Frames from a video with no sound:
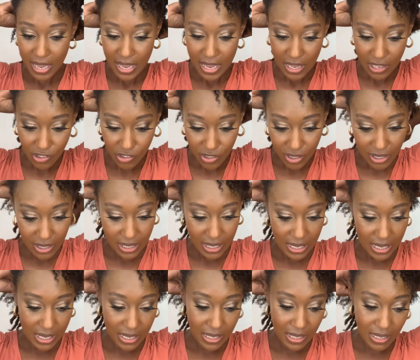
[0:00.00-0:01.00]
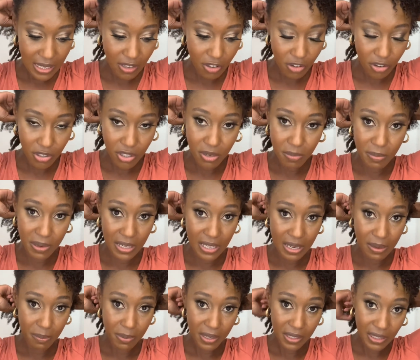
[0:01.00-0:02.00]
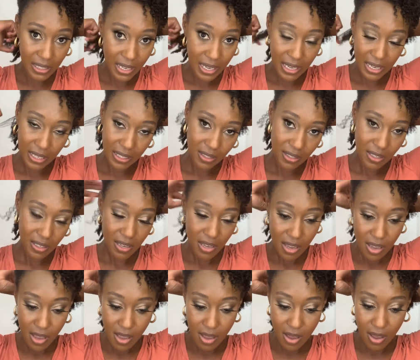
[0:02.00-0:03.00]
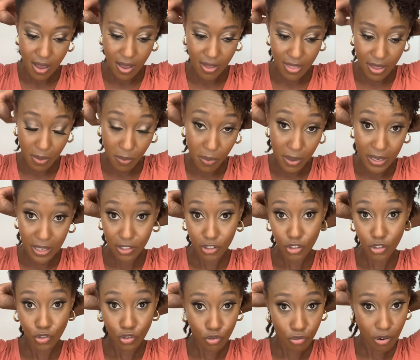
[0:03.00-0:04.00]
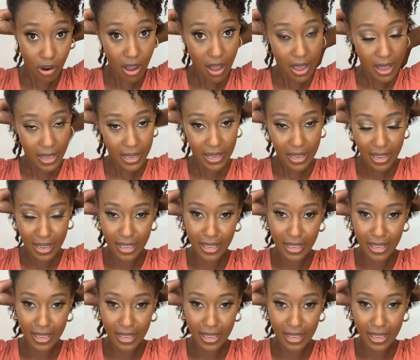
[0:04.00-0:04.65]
it's just easier to manipulate than when it's dry.